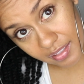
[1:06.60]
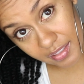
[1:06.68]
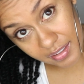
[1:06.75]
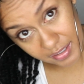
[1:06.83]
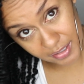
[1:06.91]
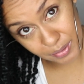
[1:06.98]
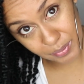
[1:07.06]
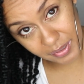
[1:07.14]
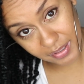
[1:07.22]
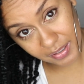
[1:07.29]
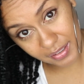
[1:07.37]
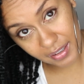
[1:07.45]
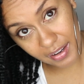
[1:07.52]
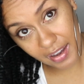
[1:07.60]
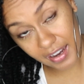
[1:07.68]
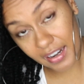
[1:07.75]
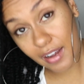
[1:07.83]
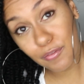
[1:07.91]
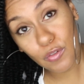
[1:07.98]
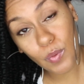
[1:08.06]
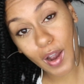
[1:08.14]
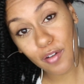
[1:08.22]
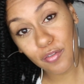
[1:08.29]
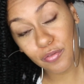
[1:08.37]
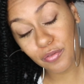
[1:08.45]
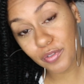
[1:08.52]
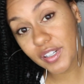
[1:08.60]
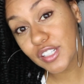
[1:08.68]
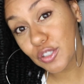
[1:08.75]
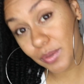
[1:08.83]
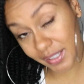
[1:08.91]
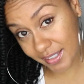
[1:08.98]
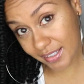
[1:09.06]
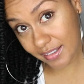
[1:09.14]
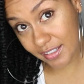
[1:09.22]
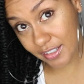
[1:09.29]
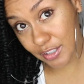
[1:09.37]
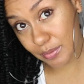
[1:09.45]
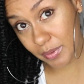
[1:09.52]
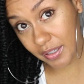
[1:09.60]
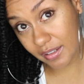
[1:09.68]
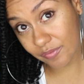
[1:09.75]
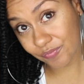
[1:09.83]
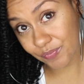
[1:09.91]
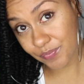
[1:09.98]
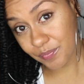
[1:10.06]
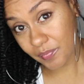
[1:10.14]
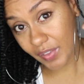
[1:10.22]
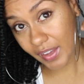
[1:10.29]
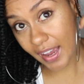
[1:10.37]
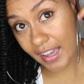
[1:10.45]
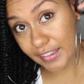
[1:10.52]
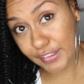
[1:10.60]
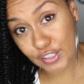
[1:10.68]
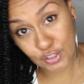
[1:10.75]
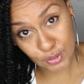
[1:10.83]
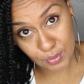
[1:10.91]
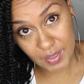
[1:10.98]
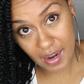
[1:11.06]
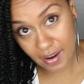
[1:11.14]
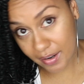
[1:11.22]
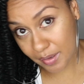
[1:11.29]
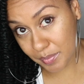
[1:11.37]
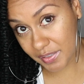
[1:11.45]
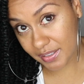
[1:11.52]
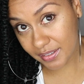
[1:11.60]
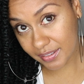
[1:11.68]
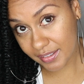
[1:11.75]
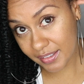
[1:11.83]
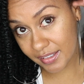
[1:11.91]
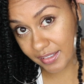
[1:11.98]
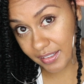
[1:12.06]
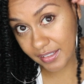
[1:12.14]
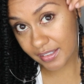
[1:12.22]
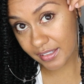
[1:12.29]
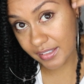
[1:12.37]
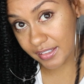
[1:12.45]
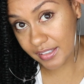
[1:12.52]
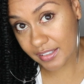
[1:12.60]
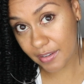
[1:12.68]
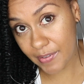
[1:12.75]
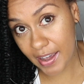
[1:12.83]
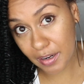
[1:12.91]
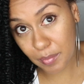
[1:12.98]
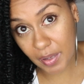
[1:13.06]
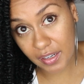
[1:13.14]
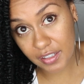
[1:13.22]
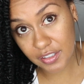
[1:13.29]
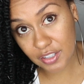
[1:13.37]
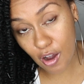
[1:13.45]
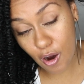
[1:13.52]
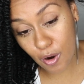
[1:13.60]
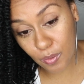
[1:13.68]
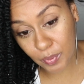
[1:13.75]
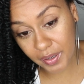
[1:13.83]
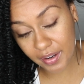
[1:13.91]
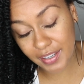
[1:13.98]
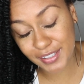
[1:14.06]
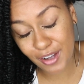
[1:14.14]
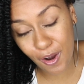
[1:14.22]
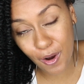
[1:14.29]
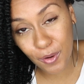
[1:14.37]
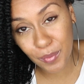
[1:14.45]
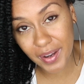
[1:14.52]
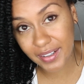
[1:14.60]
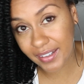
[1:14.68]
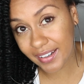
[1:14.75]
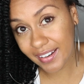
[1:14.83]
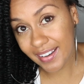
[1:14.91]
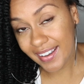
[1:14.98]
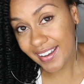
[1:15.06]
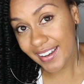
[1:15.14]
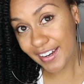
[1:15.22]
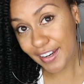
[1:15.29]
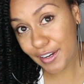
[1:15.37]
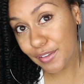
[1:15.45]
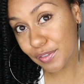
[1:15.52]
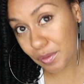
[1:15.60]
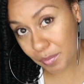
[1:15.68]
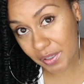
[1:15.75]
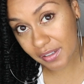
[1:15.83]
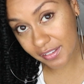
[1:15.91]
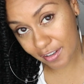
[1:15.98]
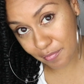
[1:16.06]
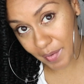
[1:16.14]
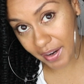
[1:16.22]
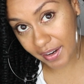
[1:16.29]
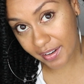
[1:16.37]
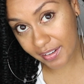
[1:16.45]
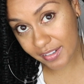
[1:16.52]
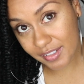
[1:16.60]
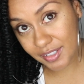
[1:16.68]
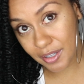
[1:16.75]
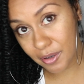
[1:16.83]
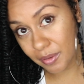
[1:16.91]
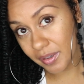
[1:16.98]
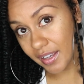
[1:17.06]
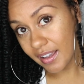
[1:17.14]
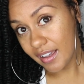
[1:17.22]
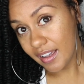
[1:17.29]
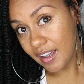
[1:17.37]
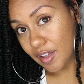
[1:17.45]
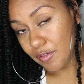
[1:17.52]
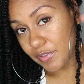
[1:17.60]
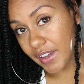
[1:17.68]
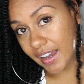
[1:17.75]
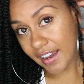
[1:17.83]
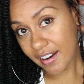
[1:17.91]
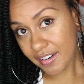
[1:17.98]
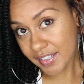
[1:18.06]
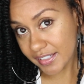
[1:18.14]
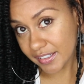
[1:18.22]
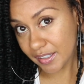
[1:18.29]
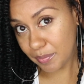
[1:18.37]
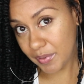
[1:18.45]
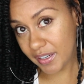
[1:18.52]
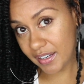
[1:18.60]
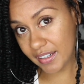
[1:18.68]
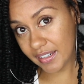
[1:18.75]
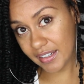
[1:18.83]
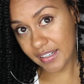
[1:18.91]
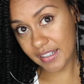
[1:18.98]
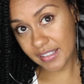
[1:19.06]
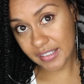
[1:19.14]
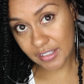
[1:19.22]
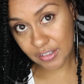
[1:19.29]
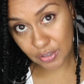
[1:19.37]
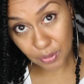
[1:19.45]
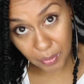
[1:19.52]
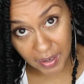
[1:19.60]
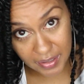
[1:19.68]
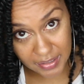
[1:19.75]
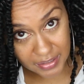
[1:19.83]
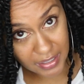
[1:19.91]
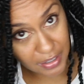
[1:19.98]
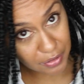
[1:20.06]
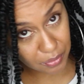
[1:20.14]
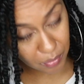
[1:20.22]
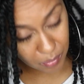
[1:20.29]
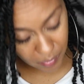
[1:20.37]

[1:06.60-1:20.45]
this one. And I've retwisted this one at least 2 times since I've had them in, and it's already in the middle of my hair. So the hair slipping isn't the greatest thing in the